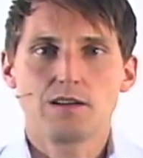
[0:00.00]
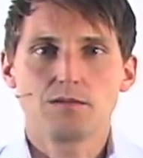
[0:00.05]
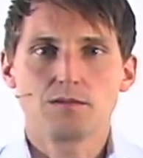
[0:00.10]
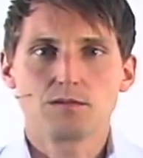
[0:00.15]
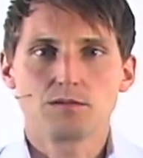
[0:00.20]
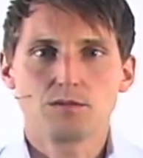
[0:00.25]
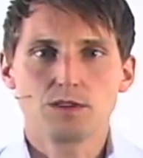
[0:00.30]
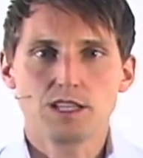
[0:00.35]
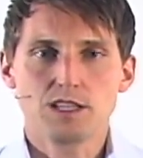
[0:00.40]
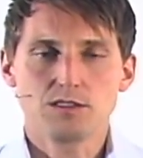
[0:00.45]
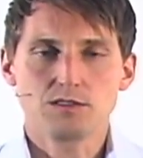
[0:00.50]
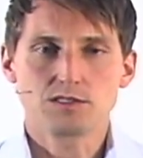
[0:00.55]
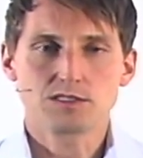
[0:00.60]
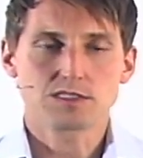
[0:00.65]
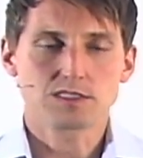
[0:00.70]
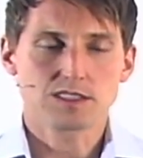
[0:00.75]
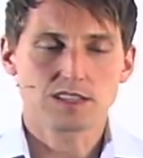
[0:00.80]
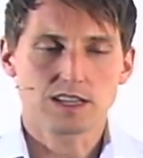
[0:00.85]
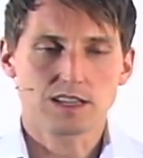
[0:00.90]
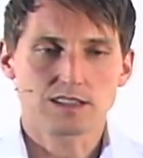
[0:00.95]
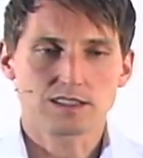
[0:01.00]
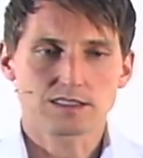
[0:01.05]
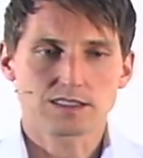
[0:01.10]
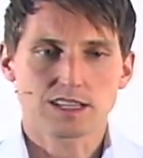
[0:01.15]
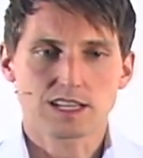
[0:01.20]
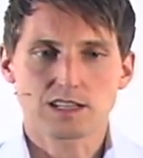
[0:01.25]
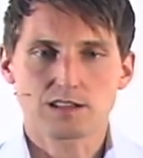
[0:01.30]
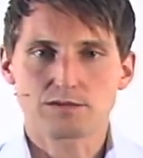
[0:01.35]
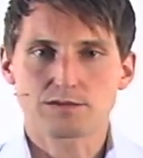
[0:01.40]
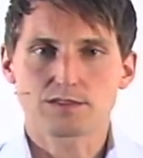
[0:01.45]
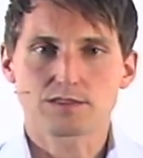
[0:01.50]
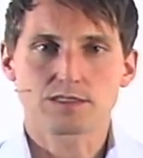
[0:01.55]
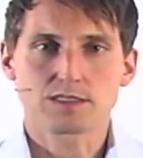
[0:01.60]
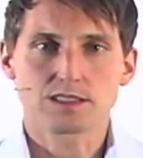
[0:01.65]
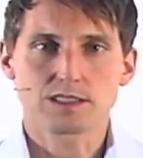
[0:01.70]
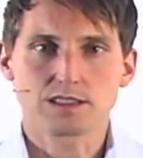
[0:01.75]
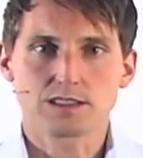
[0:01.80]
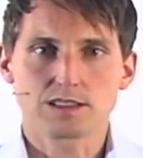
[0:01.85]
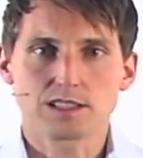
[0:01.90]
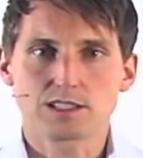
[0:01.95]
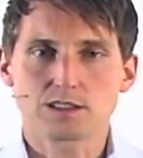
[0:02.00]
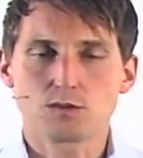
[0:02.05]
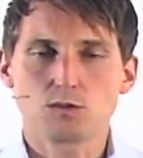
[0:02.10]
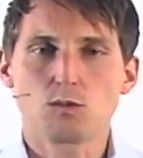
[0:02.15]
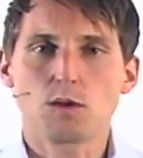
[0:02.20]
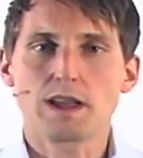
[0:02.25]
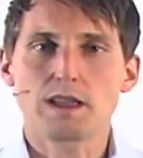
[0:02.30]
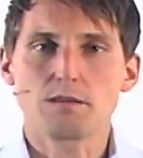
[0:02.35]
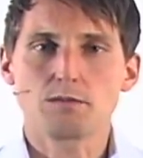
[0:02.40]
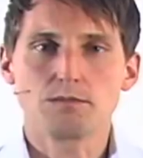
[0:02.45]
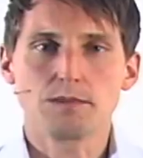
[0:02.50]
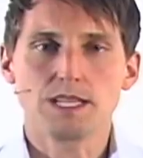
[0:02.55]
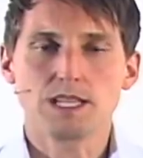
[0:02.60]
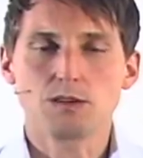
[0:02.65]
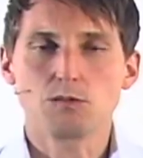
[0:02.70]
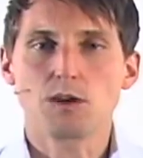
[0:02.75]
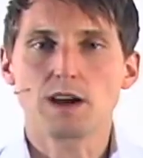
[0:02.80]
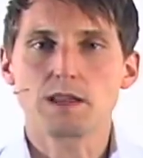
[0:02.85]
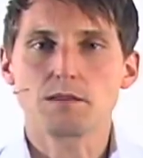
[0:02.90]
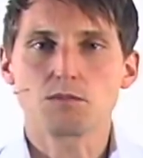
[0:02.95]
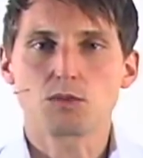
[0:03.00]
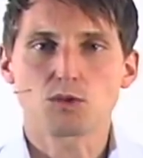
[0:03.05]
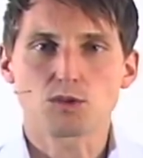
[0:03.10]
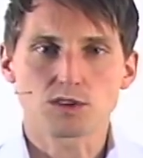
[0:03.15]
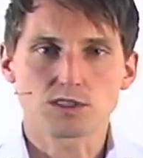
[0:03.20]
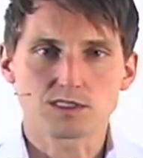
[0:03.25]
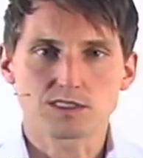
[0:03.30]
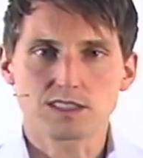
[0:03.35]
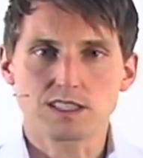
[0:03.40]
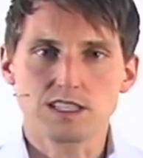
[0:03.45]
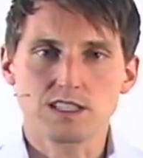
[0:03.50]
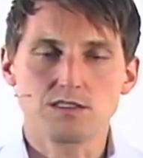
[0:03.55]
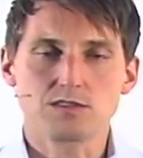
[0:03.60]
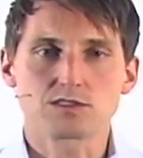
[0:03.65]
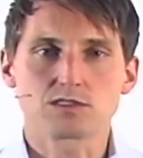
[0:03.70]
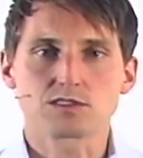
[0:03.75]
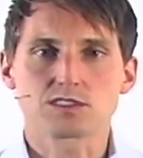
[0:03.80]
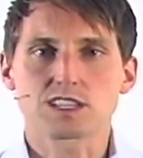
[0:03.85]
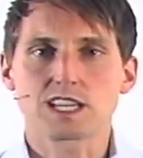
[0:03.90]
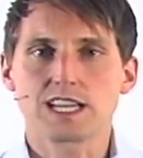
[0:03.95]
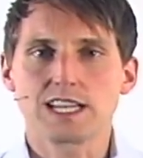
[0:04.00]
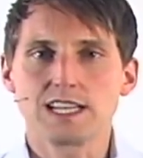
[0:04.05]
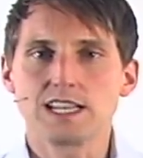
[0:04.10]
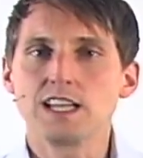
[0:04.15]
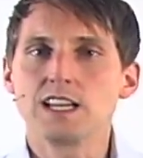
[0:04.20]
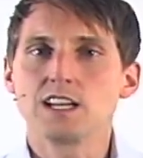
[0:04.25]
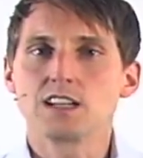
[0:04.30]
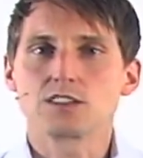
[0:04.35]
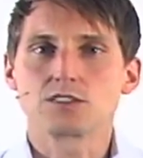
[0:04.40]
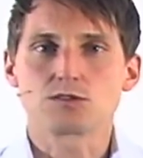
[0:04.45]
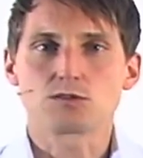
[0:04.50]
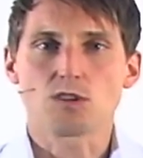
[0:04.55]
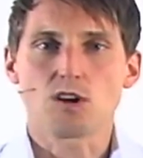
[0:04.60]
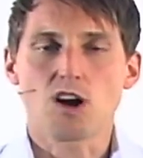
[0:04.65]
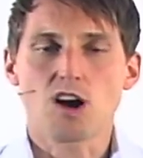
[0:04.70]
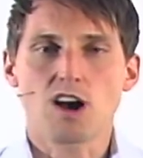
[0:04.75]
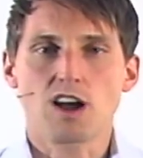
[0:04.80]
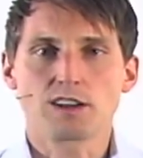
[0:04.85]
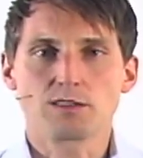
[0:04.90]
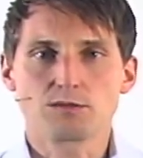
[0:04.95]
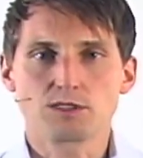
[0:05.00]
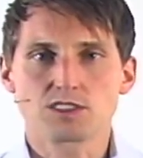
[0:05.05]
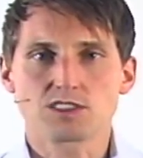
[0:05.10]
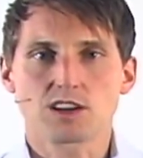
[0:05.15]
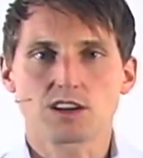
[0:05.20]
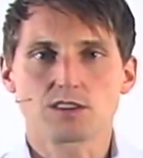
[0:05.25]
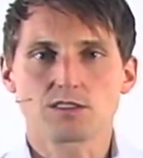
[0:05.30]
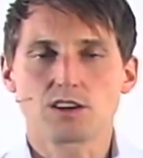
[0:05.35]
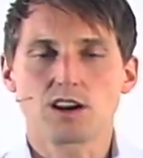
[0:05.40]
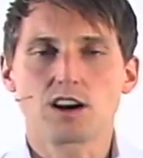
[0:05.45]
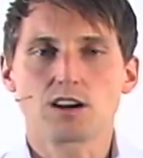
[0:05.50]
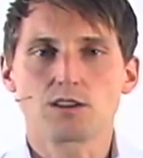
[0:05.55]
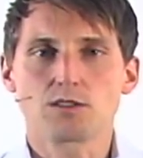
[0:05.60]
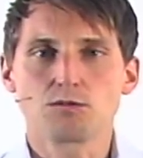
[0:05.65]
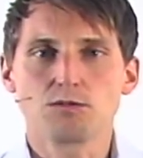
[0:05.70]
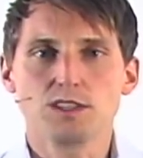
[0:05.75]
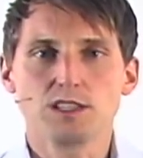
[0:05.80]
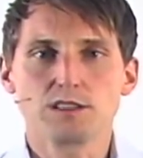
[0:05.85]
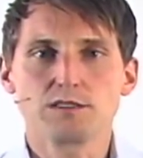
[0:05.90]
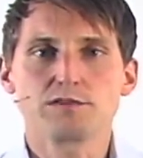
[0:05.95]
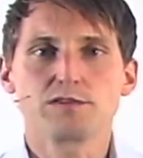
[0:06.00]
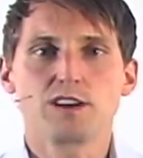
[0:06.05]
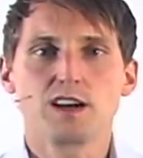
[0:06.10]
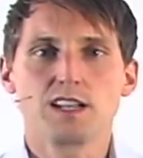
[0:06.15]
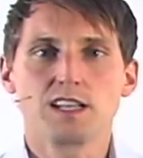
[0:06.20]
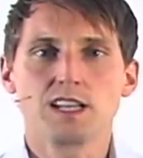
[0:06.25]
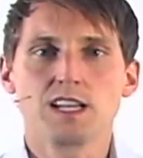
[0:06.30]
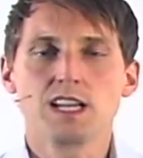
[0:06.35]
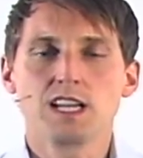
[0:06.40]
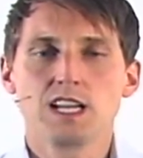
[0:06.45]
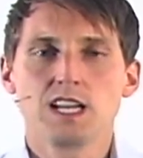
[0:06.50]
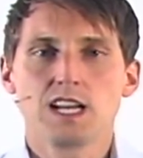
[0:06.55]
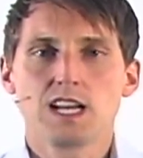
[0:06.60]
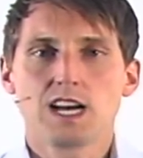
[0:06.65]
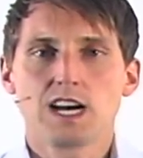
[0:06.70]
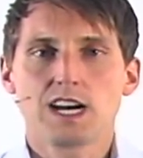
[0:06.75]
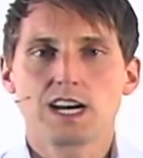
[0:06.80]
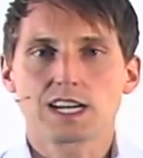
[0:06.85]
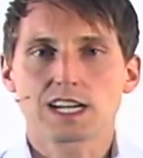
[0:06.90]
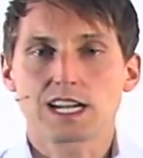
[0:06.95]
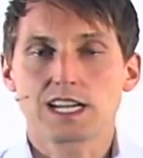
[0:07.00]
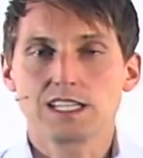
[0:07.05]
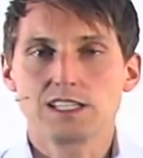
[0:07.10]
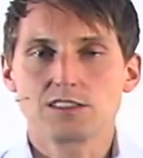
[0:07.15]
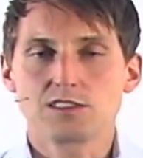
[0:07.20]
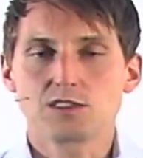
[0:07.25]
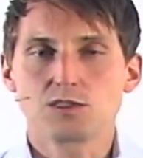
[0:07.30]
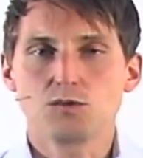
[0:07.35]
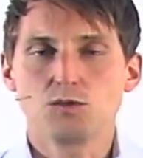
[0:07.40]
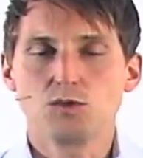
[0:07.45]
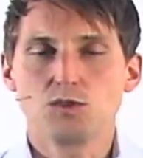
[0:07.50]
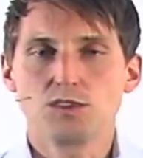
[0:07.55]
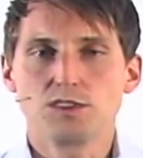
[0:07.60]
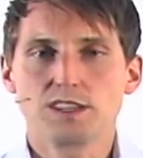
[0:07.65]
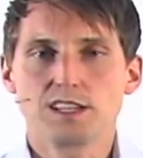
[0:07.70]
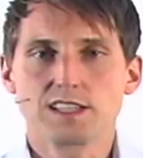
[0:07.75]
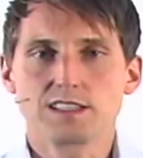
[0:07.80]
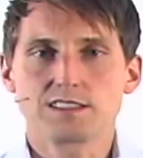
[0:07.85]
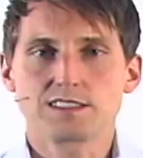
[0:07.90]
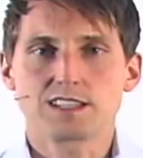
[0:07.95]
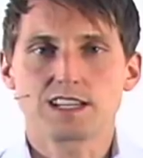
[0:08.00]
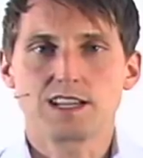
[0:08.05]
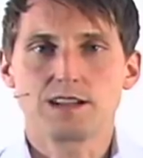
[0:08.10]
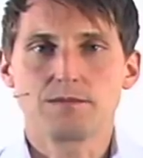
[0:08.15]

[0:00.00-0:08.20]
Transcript: We use kind of little mini whiteboards that users can draw on, which are a really fun kind of tool that